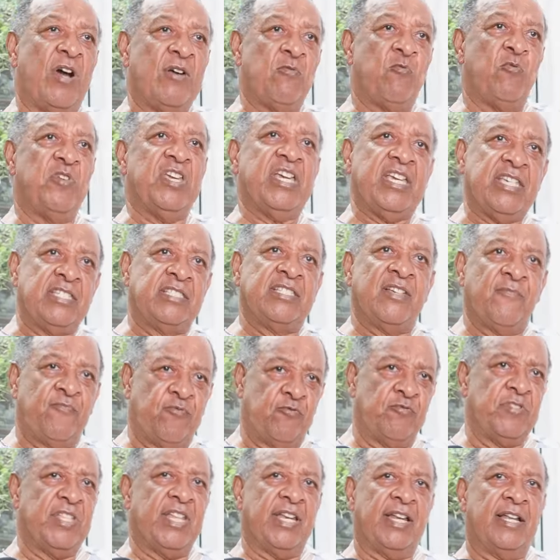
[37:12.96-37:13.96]
one week is a
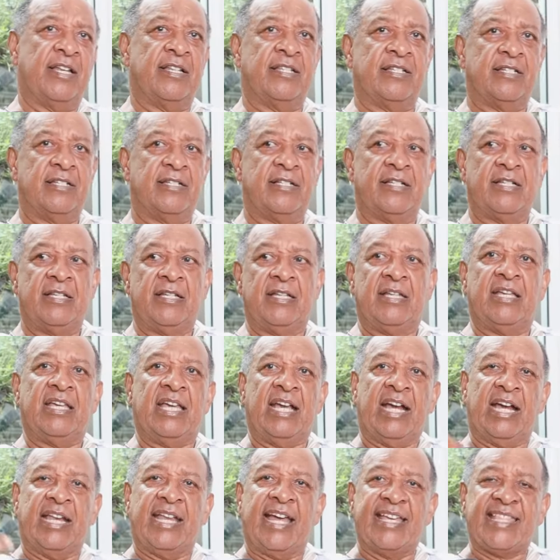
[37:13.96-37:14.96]
funeral.
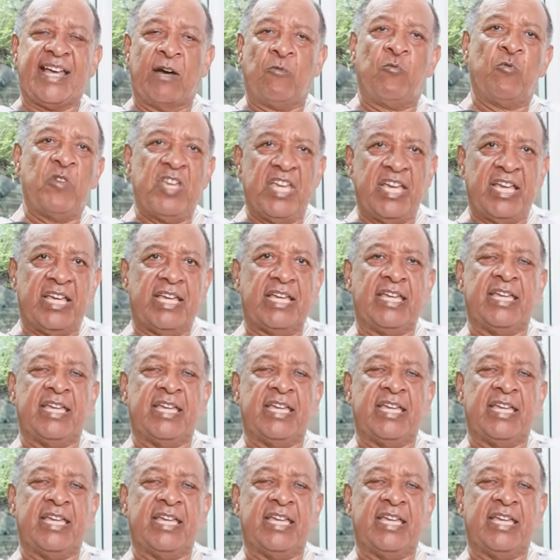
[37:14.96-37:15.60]
In another week